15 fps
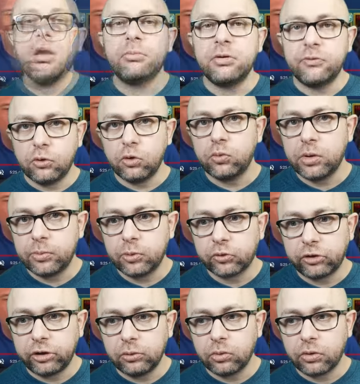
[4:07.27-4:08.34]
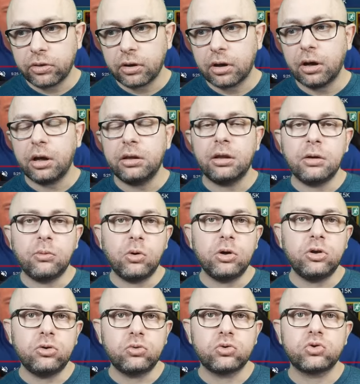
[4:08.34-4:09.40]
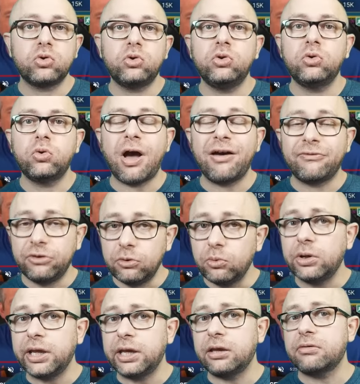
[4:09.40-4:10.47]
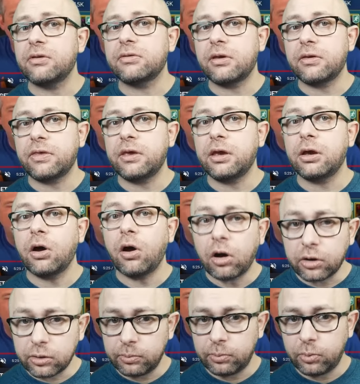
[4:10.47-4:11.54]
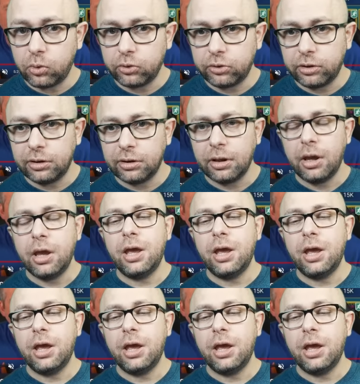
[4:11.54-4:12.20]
Before we proceed with the guide, I wanted to show you a few links that I think are important